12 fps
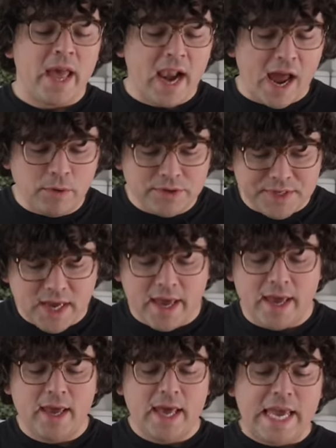And I will
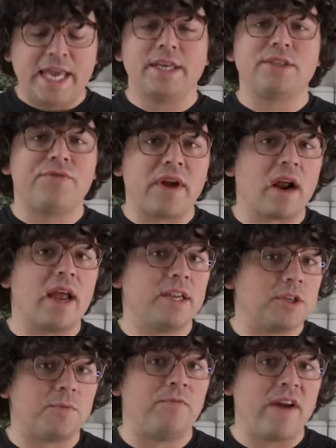say, it
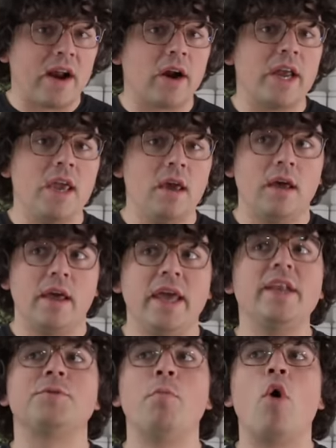
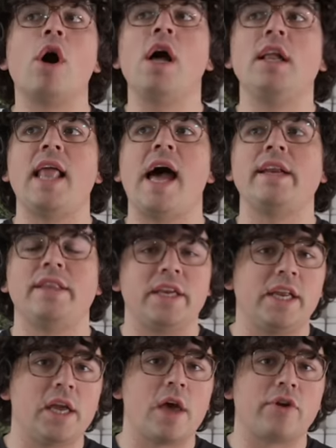is more aligned than
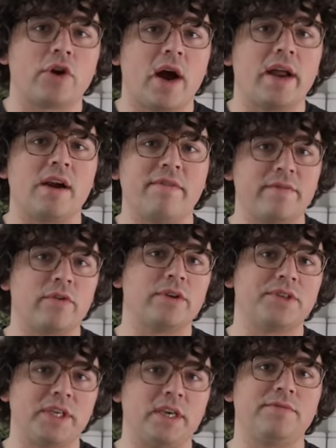any other grinder I've ever
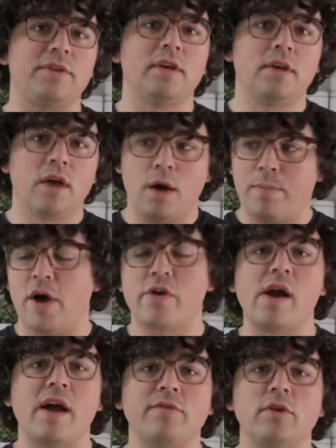received upon
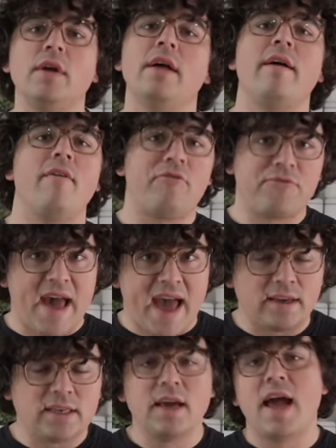arrival.
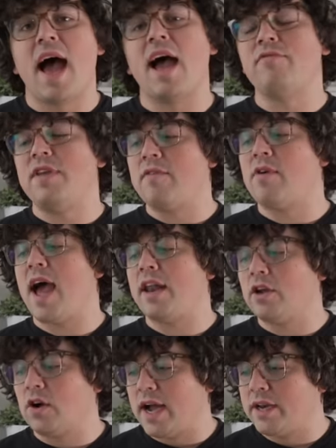Fact. I have never had
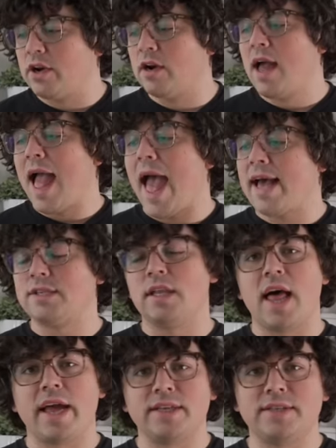a grinder as
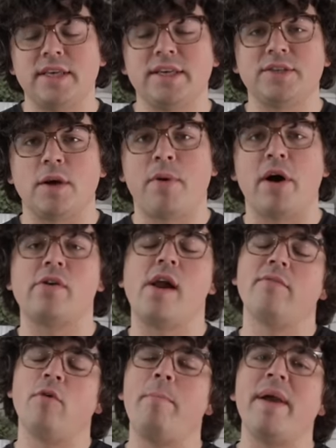aligned as this upon
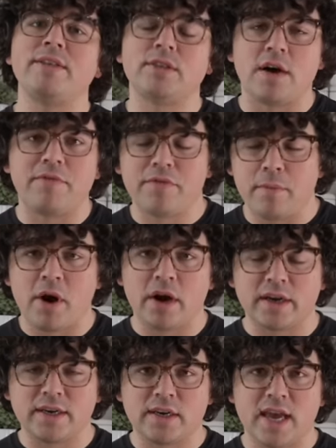arrival, based off of the
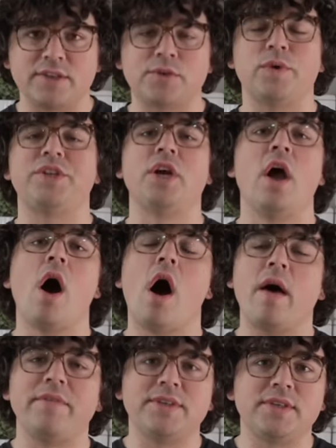market test, which
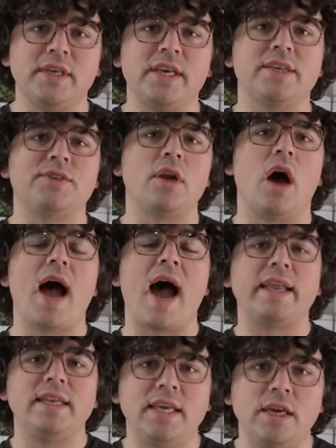obviously is not
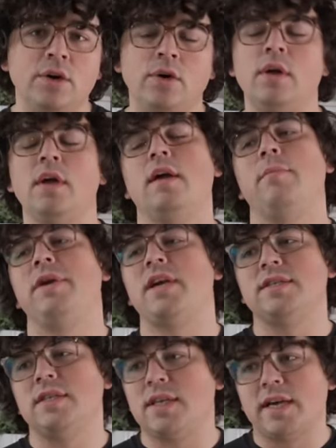ideal
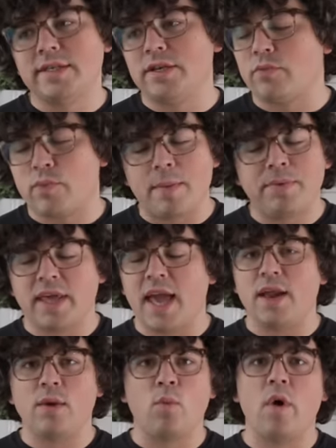because it doesn't
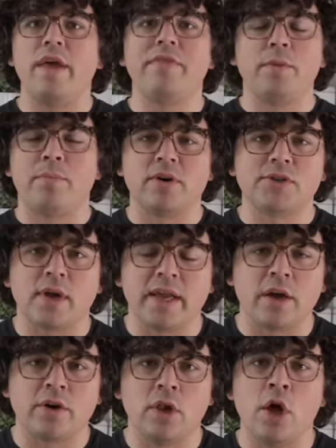replicate what the burrs are
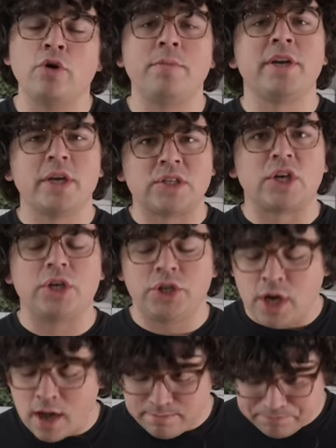like under load, but it does a good
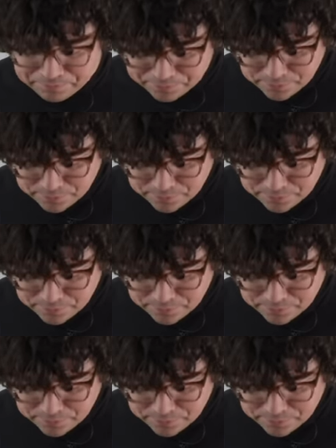job.